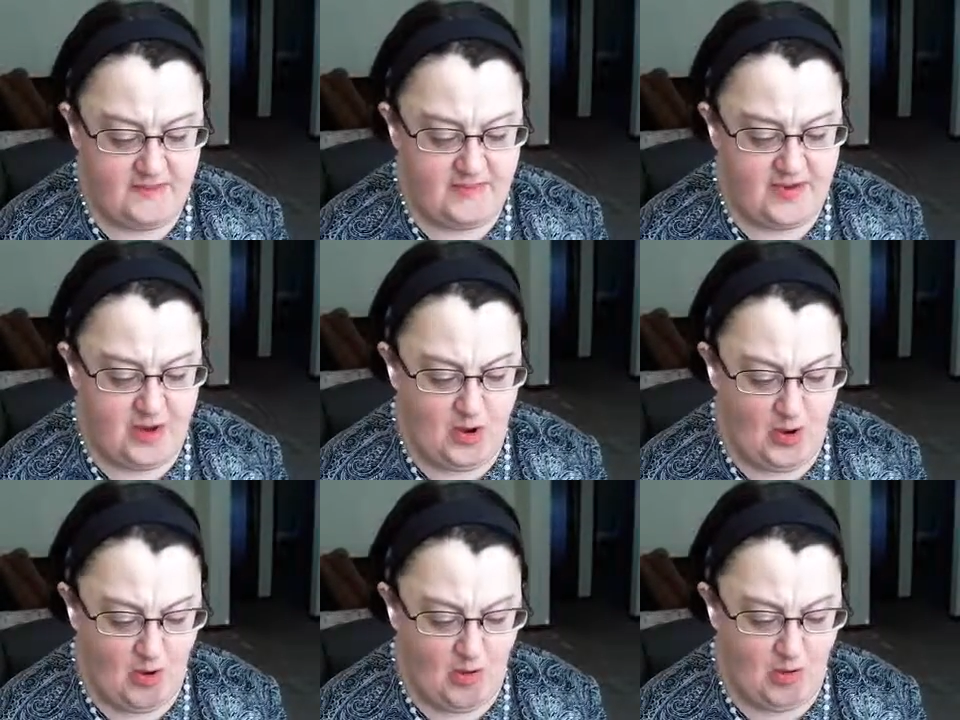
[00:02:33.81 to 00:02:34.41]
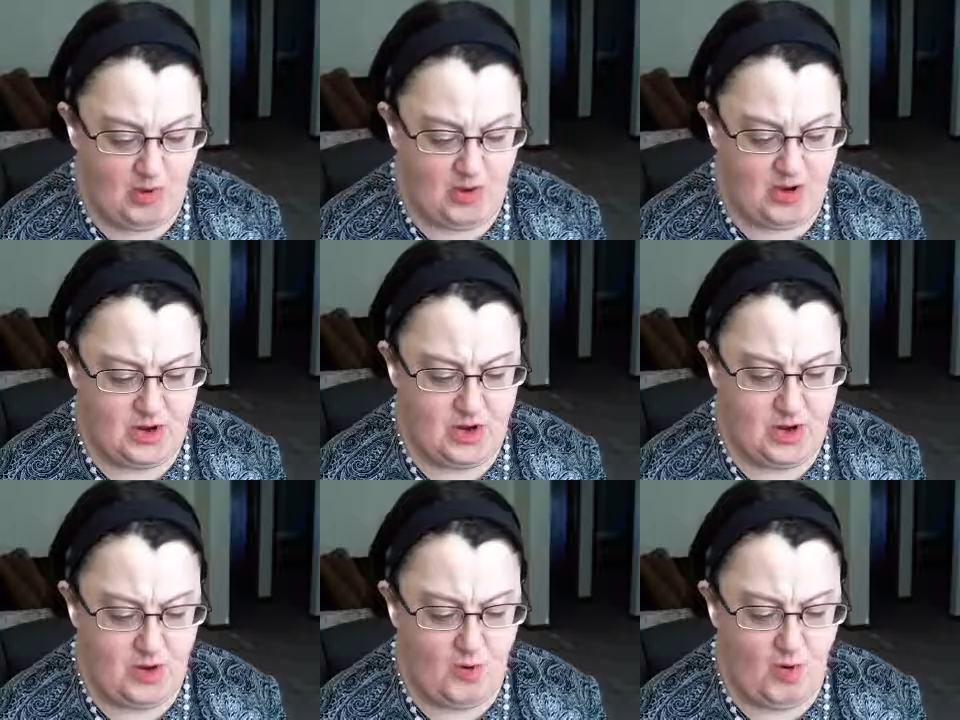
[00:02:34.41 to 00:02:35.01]
Behold,
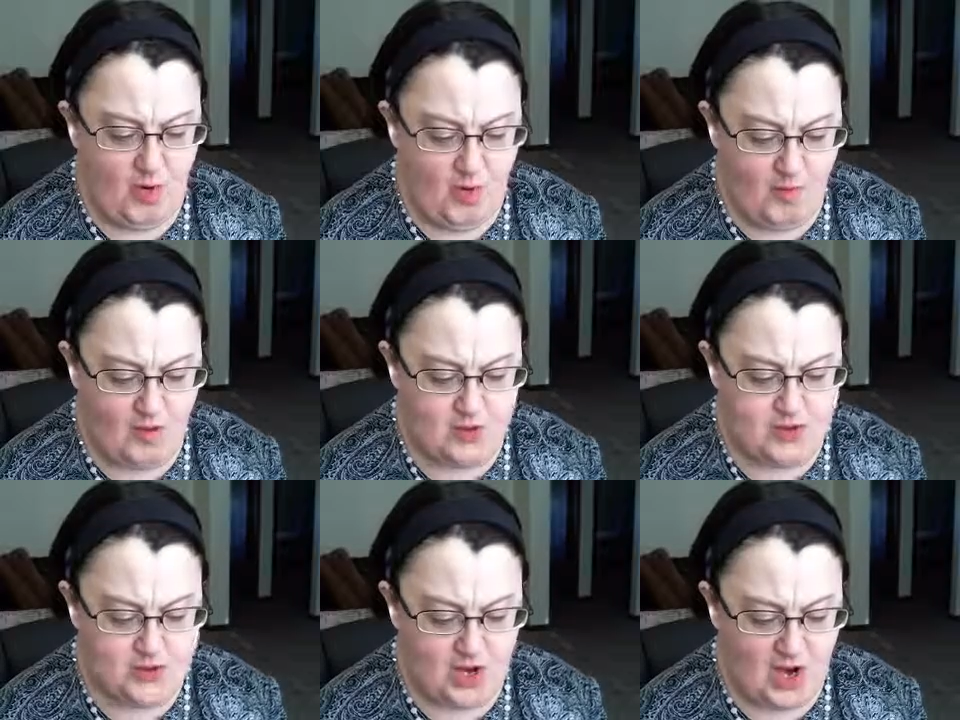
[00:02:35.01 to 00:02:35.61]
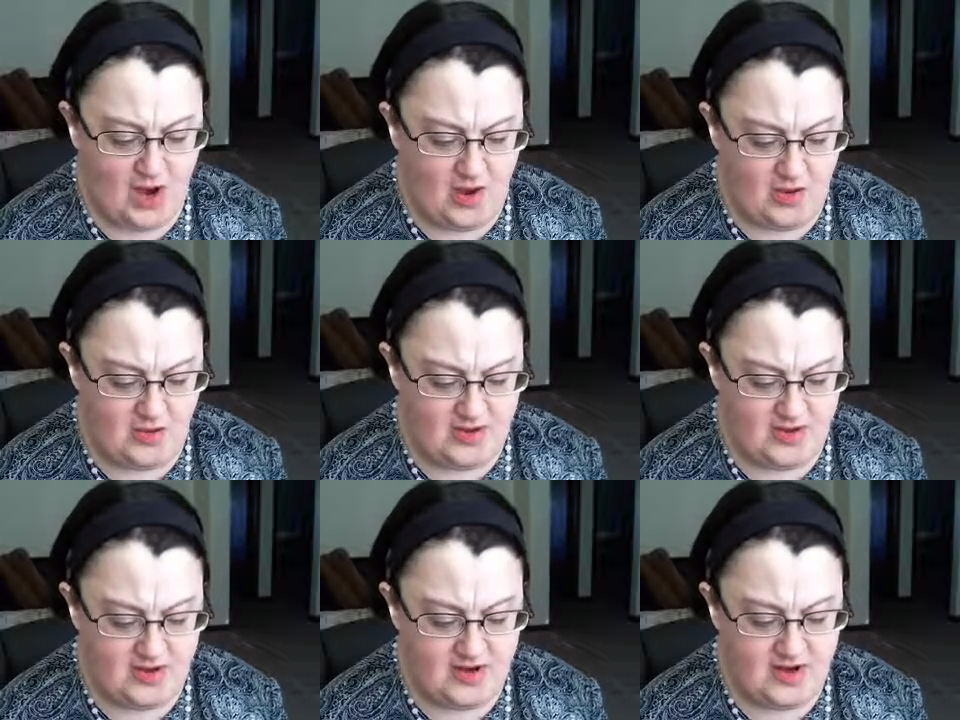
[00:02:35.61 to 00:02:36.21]
you are with
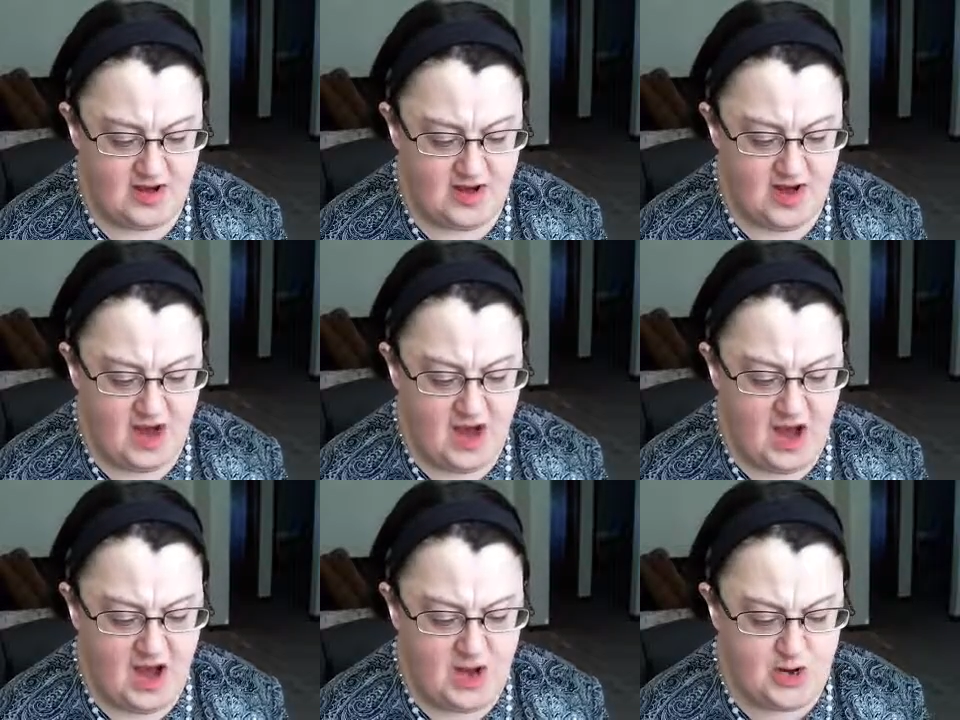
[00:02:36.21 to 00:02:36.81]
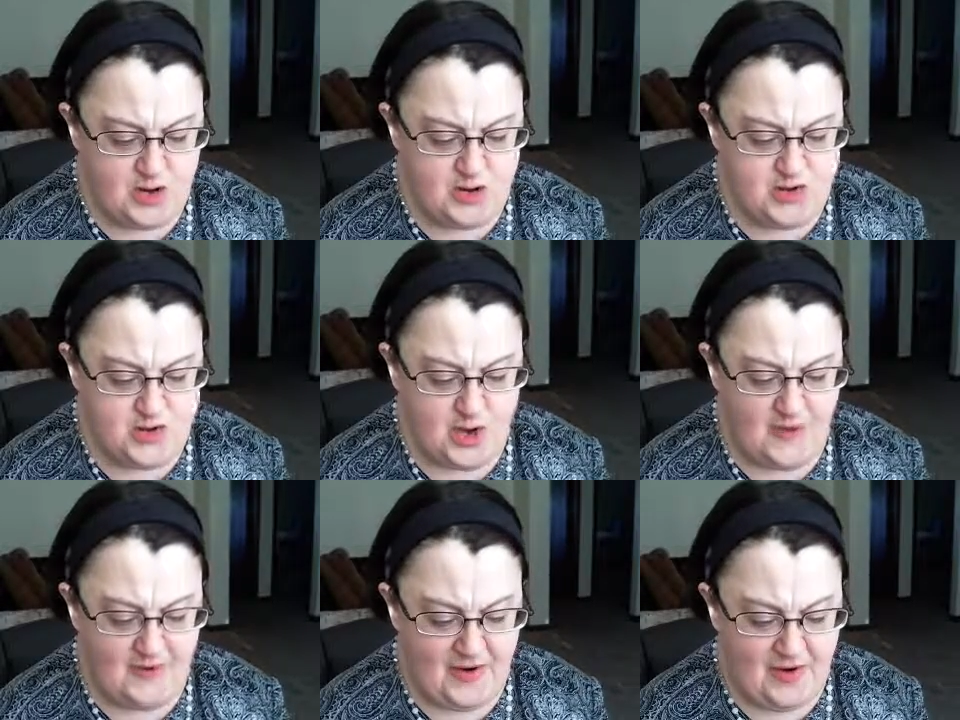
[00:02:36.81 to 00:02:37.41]
child, and you
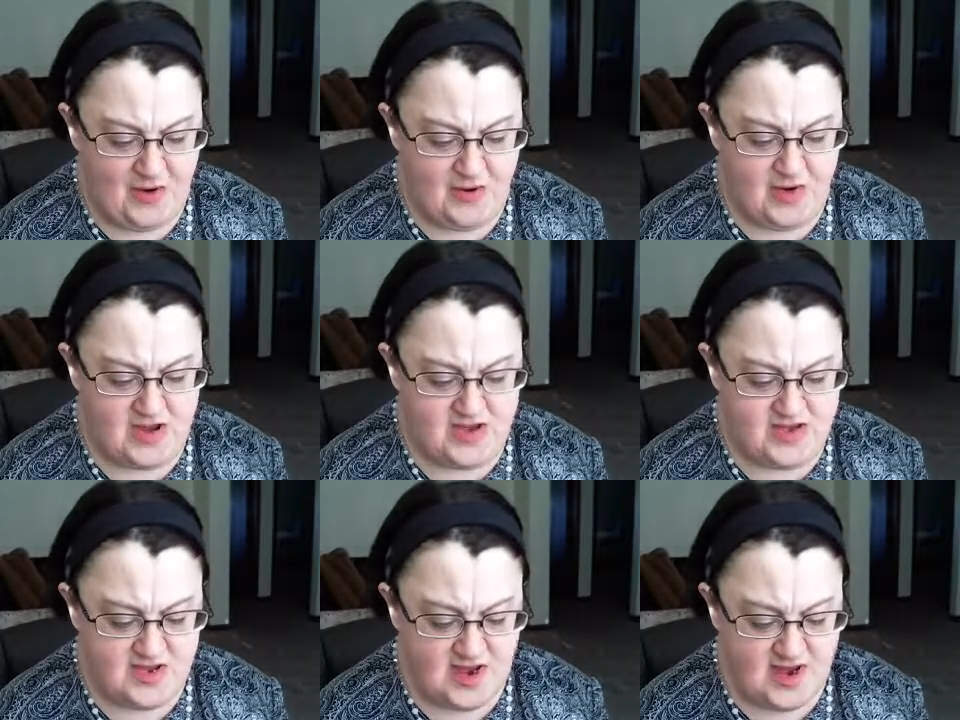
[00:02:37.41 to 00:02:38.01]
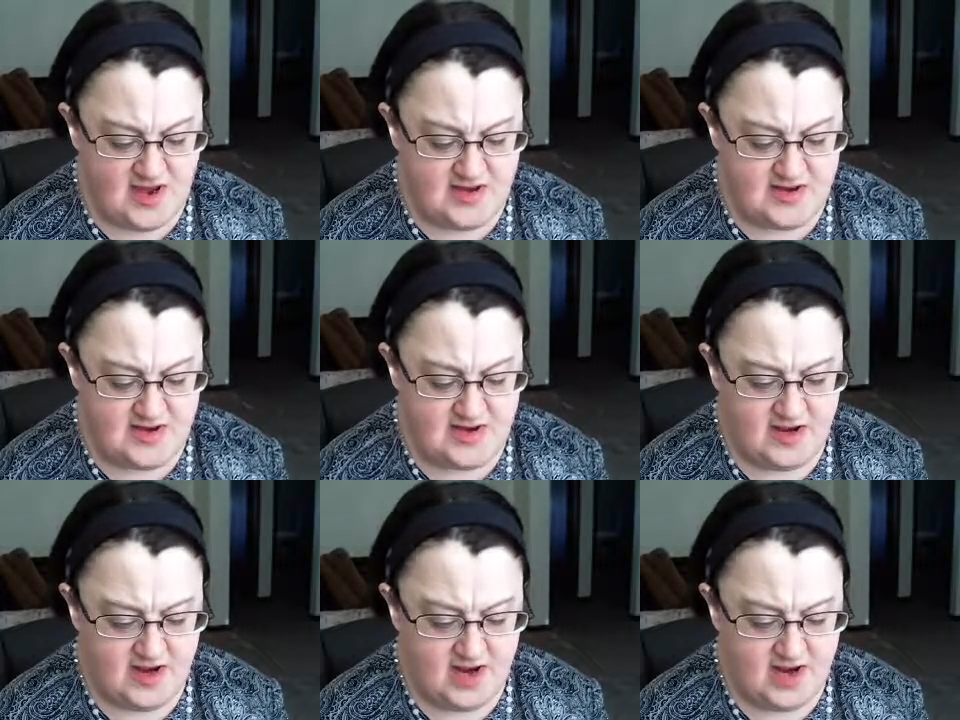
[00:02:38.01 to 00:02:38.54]
shall bear a son.